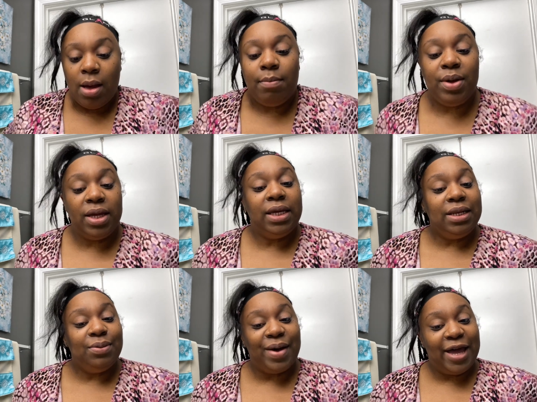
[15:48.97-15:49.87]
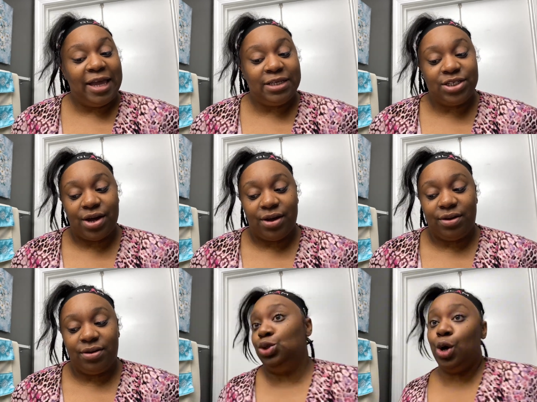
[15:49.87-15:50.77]
But anyways,
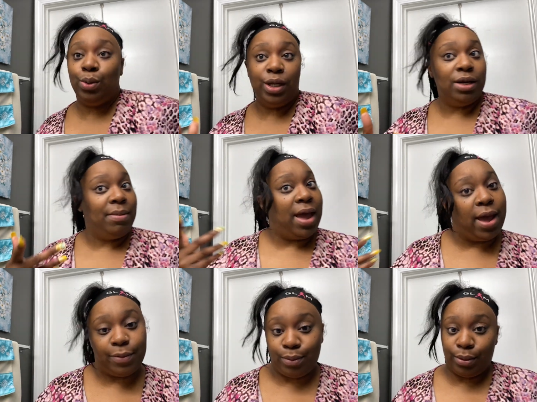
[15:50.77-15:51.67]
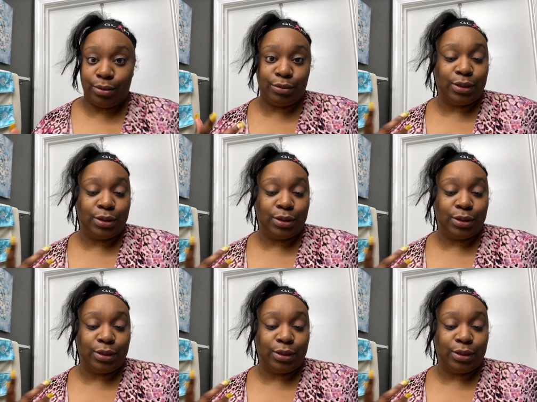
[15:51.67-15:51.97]
y'all, no, we in the bathroom,